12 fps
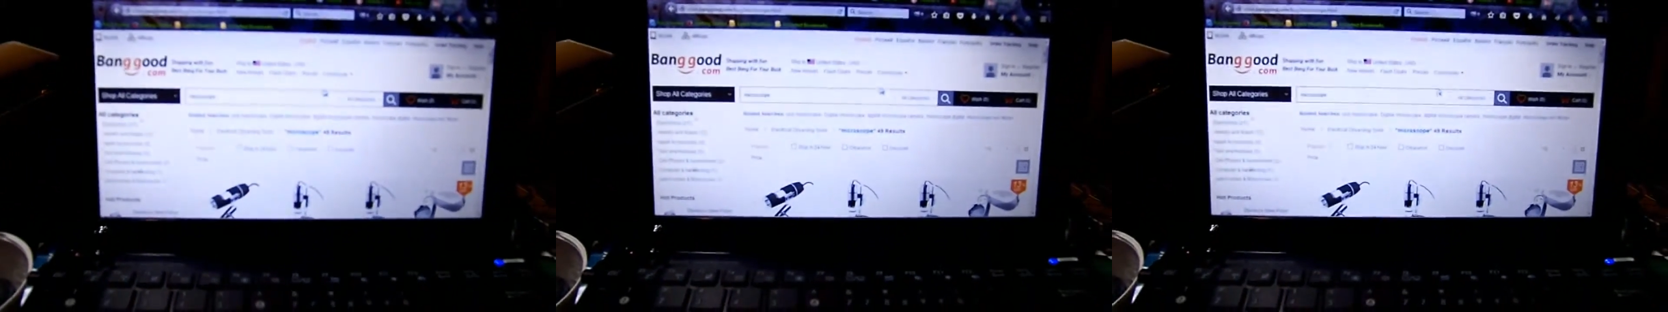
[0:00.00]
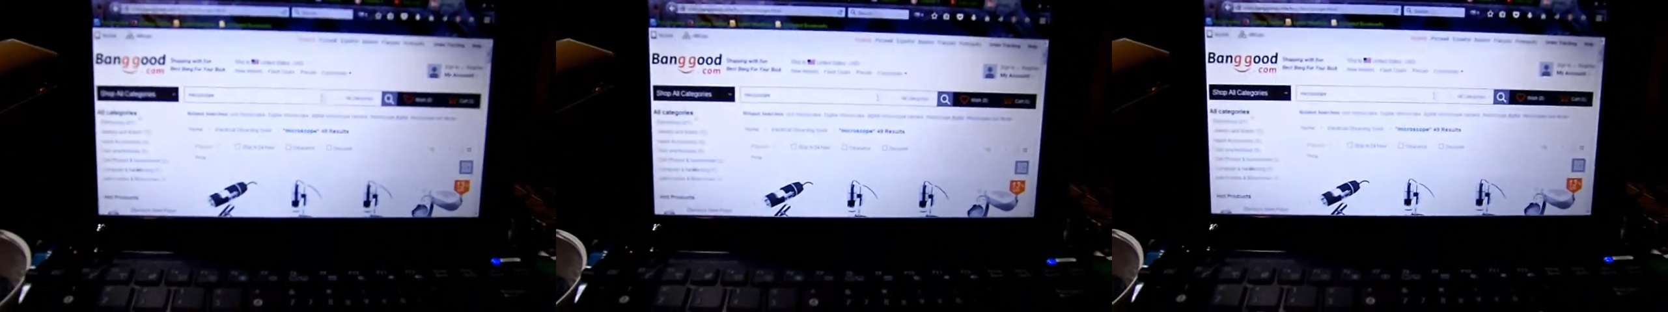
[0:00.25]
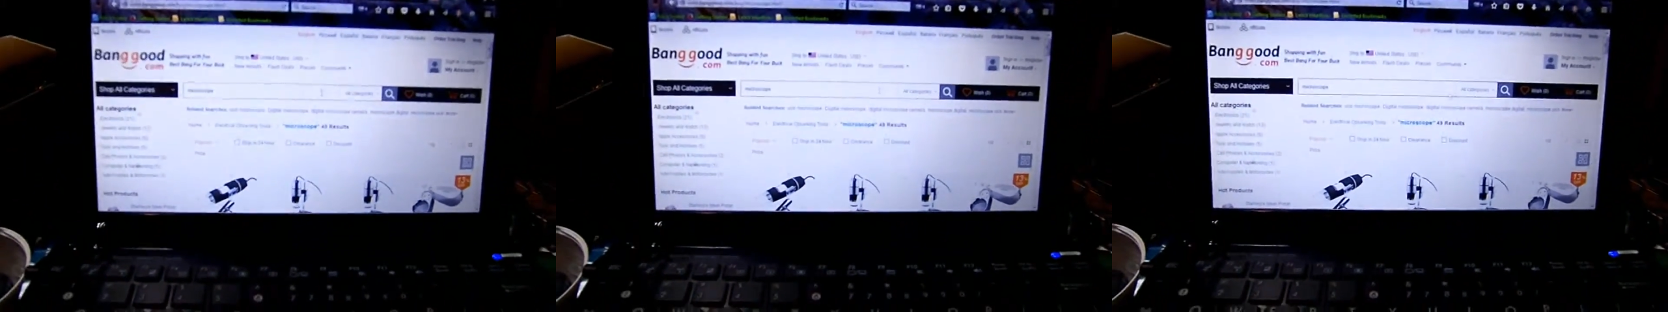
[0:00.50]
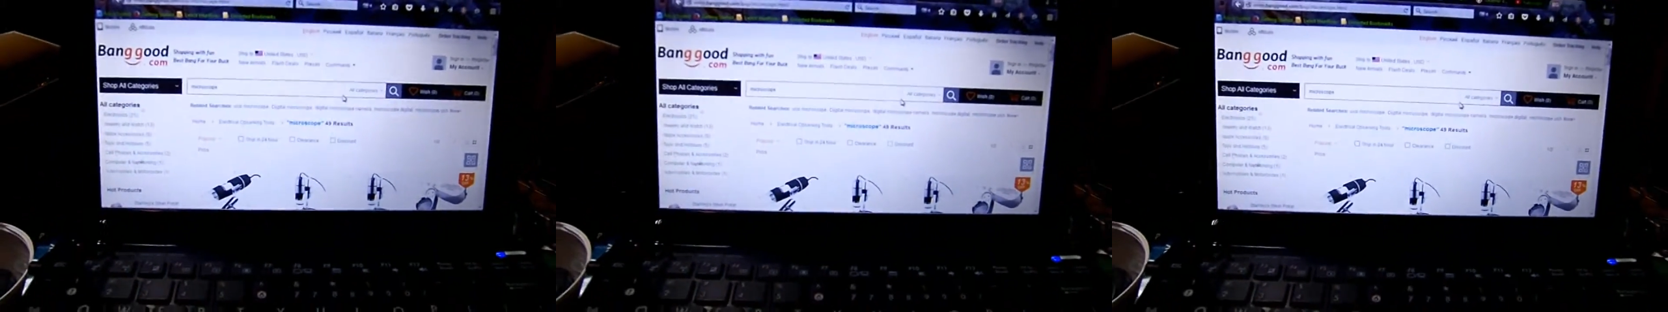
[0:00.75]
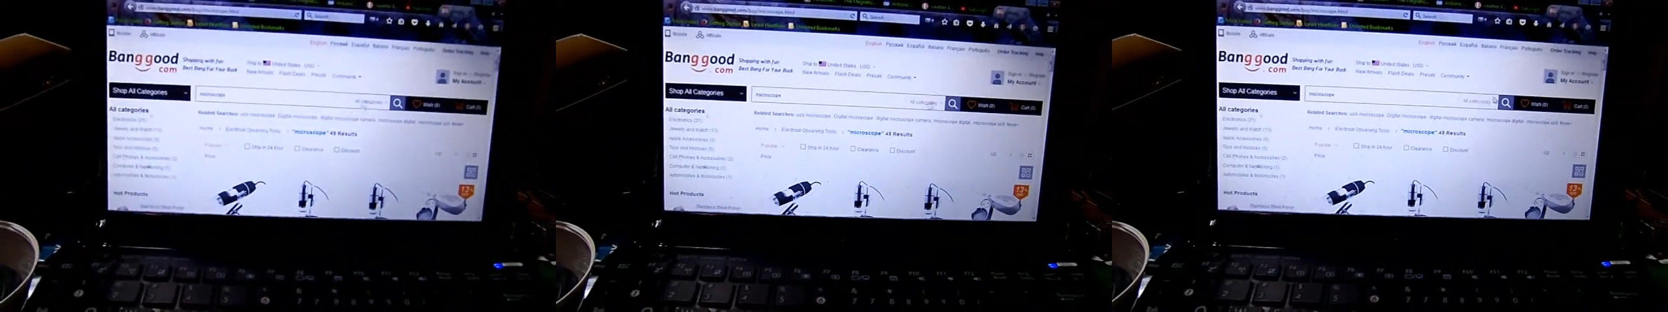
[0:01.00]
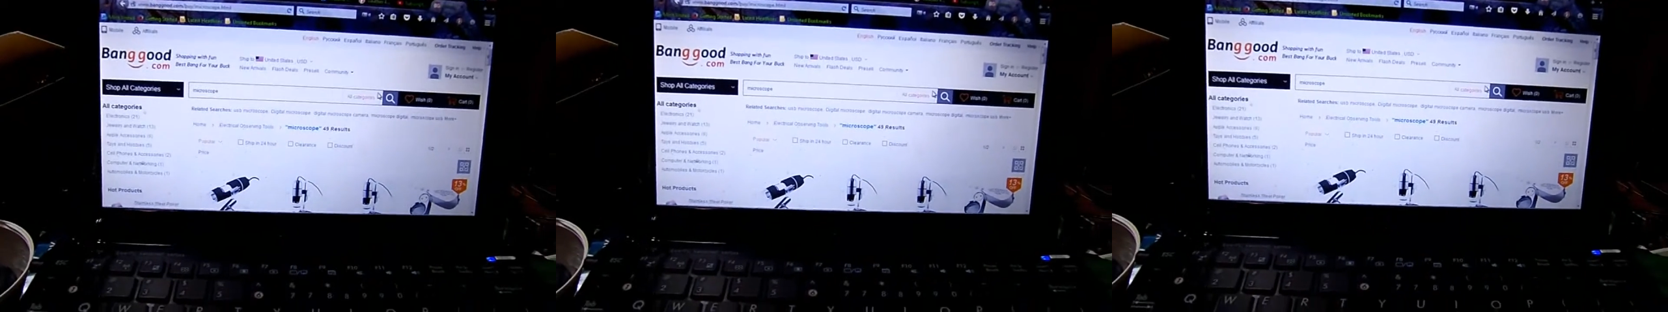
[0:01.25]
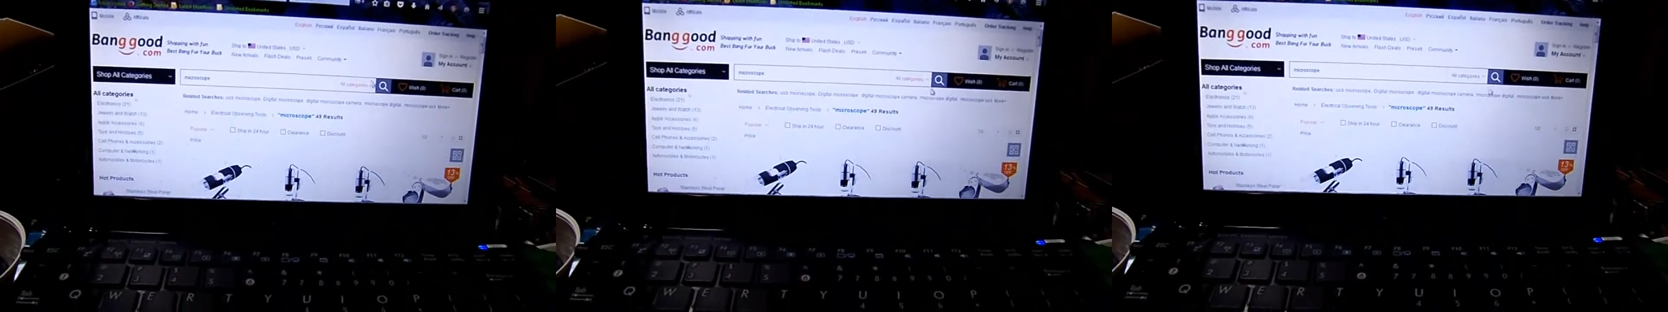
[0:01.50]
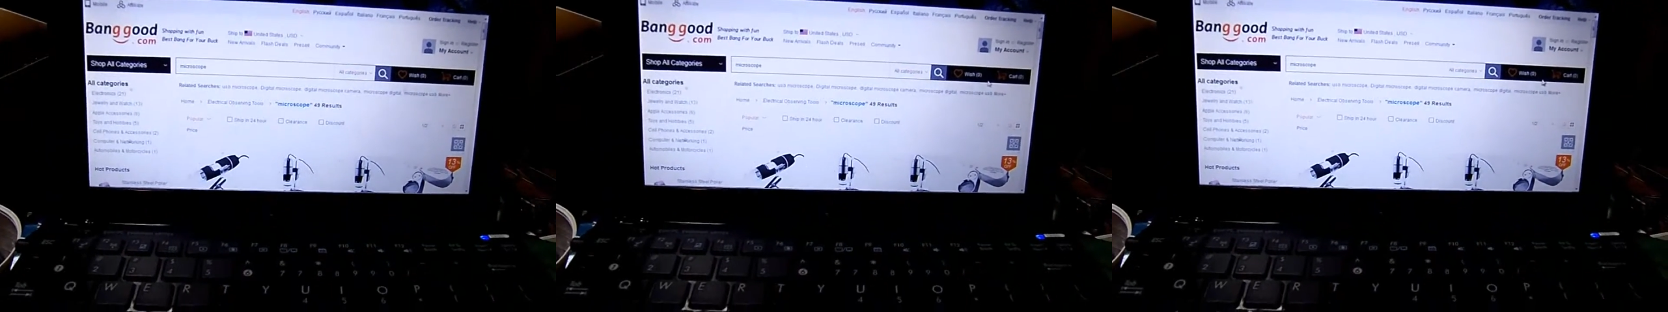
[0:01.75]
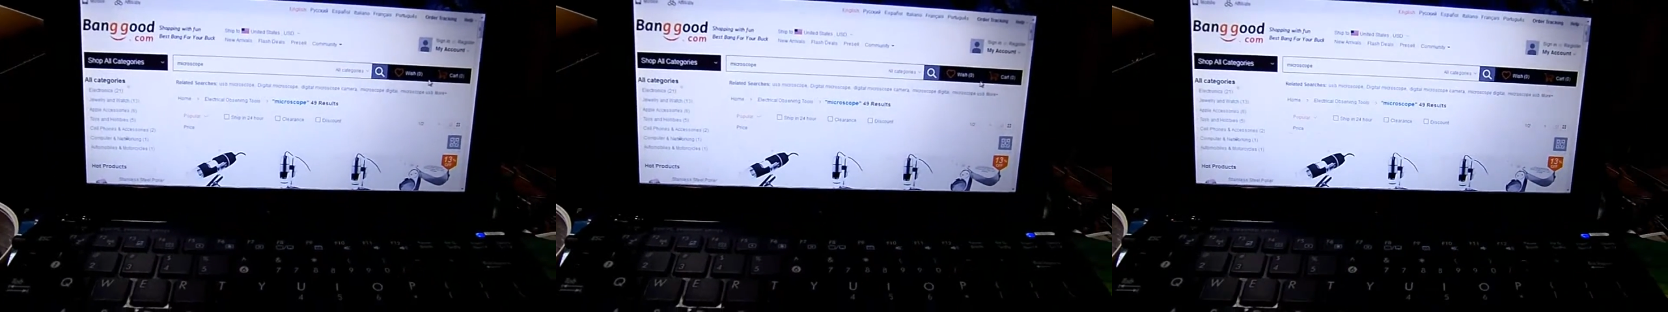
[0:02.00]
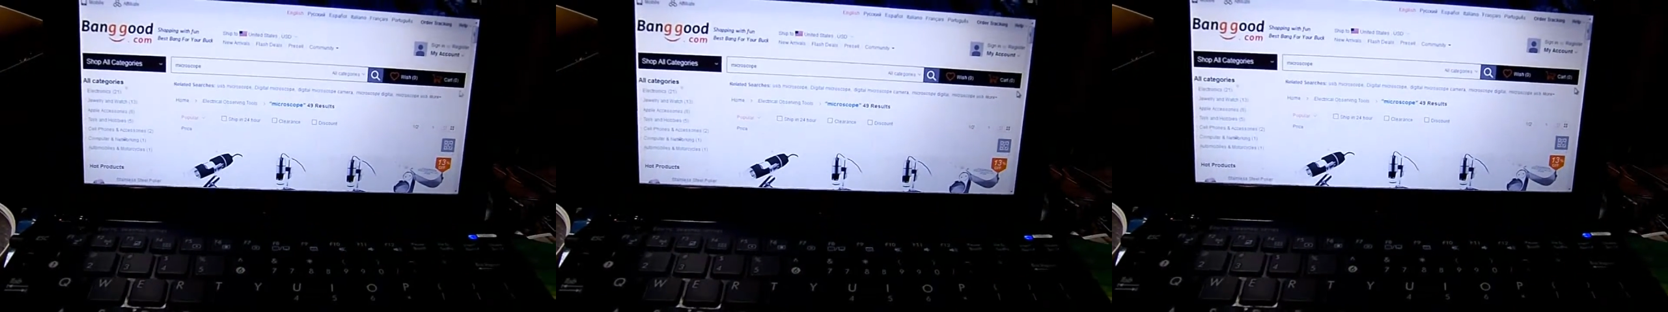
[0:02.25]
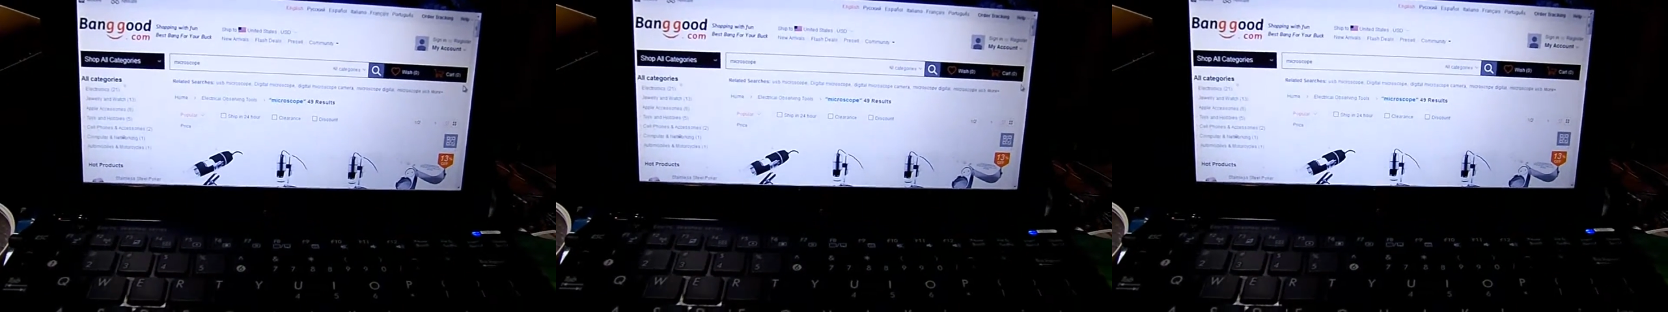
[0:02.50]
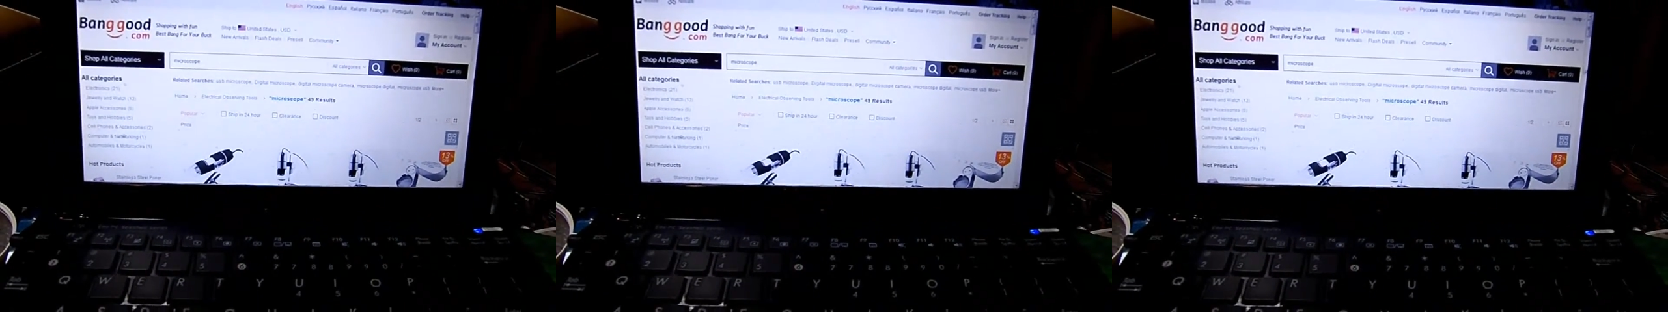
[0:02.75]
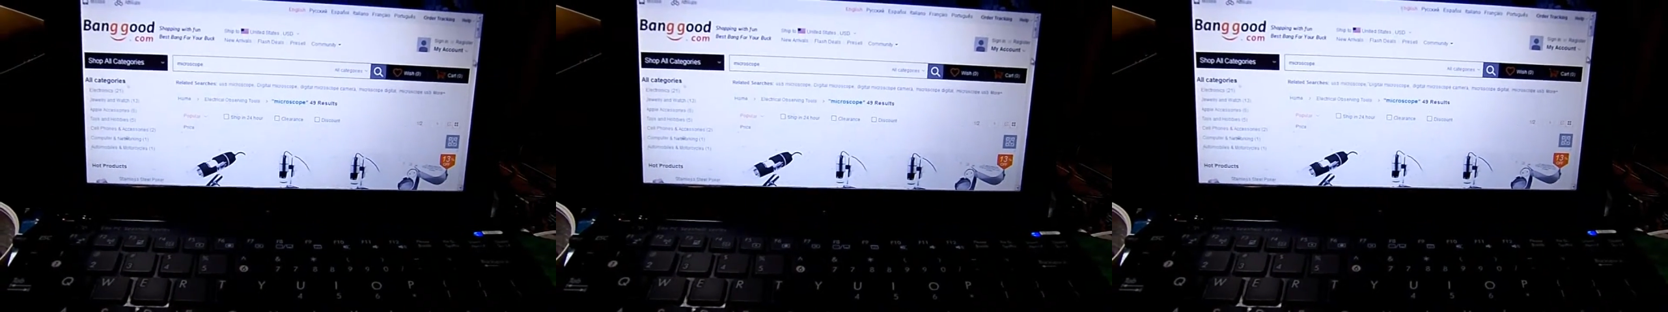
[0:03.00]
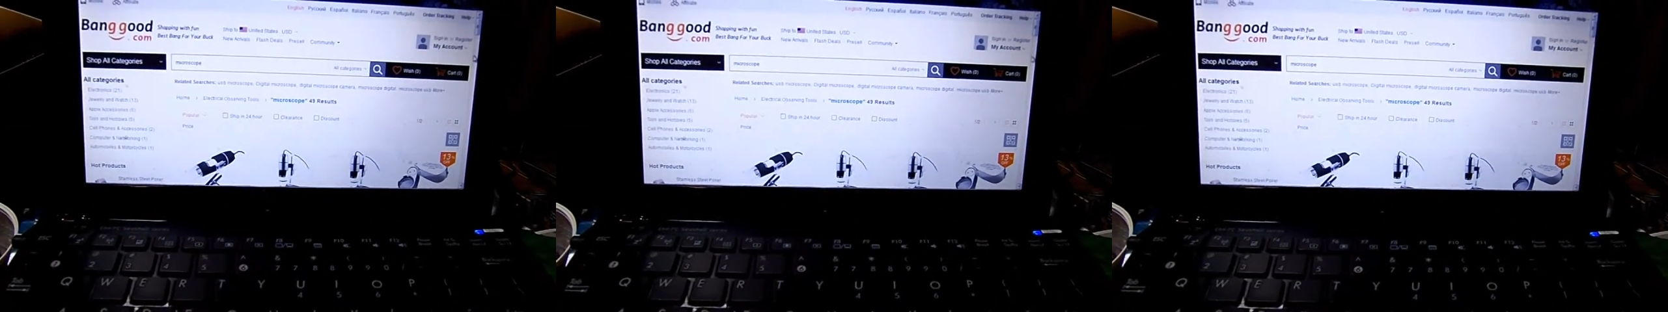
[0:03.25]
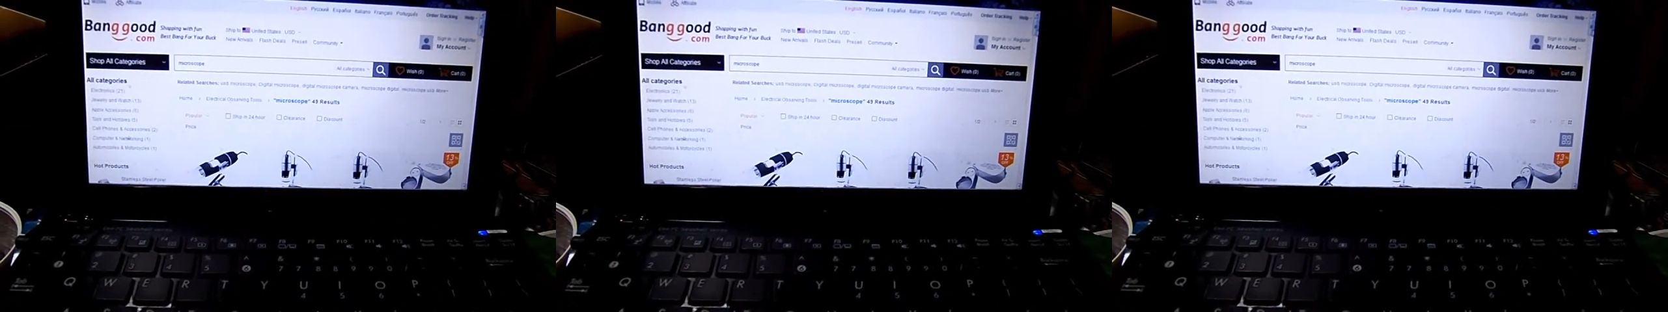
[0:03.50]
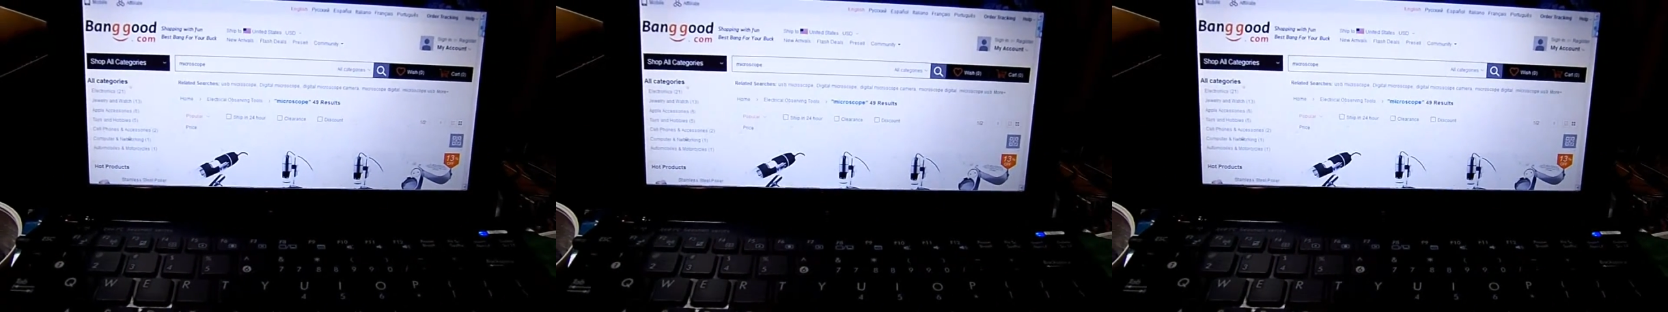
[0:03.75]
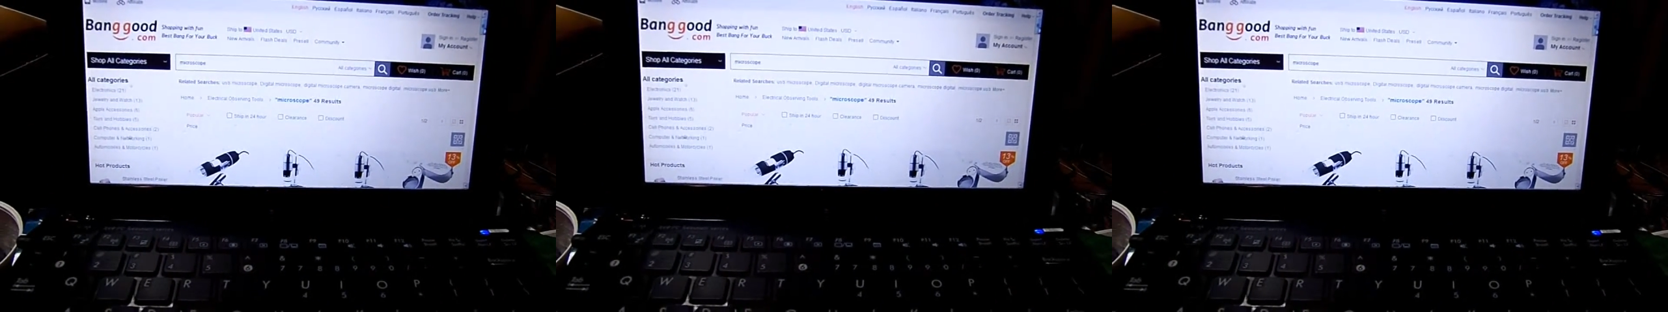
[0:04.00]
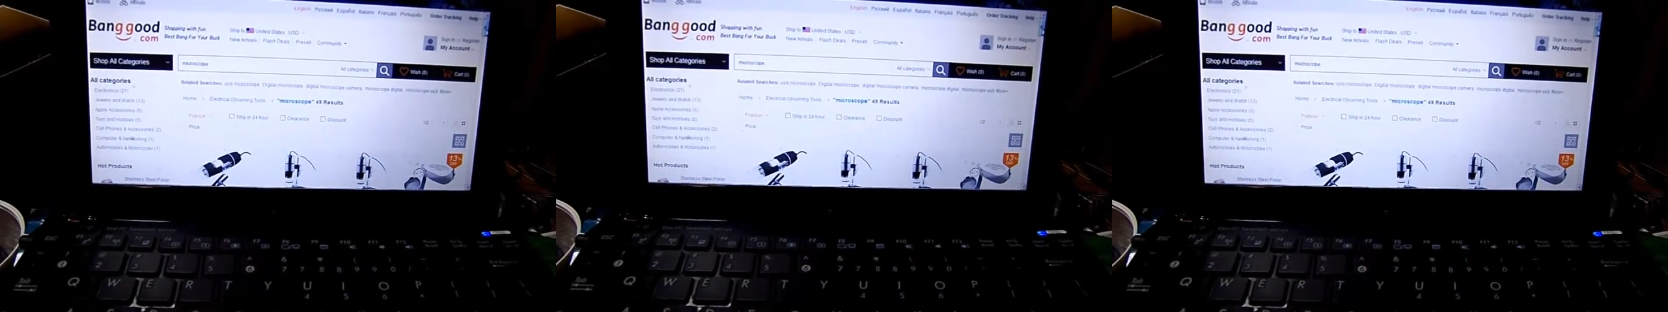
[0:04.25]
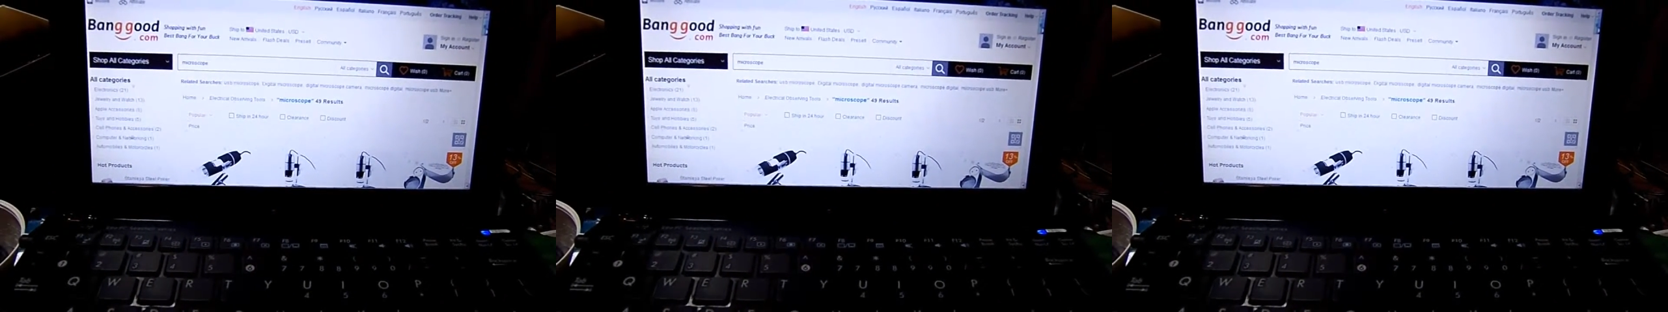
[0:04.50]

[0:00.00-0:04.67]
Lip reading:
No face is visible, so there are no lips to read.